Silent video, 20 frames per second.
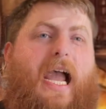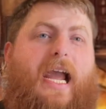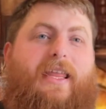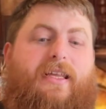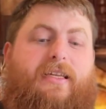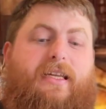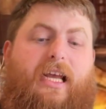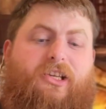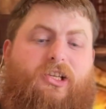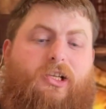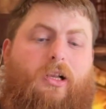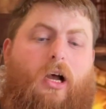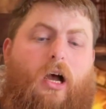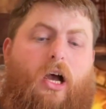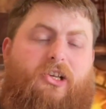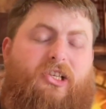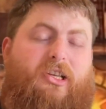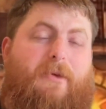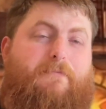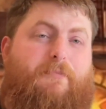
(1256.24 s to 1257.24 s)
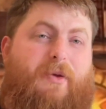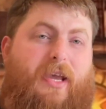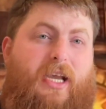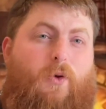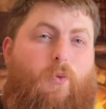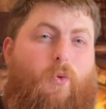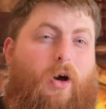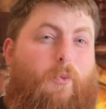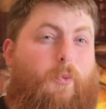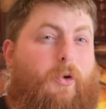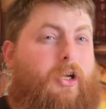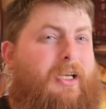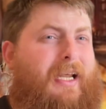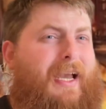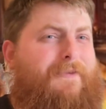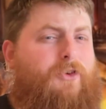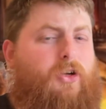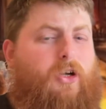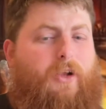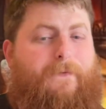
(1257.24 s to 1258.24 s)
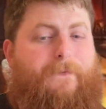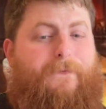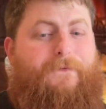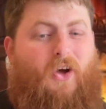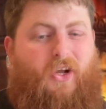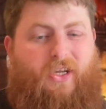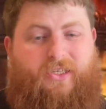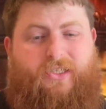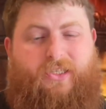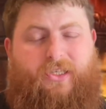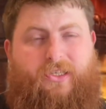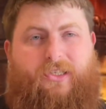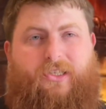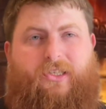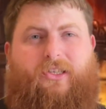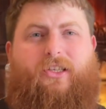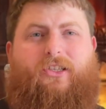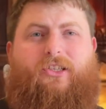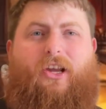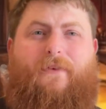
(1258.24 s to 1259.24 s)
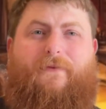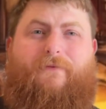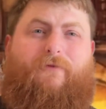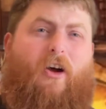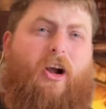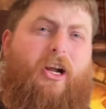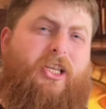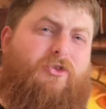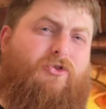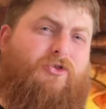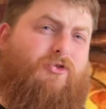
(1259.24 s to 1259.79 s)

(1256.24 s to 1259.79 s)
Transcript: the next class is a big one. We're going to have a look at fighters. So fighter is a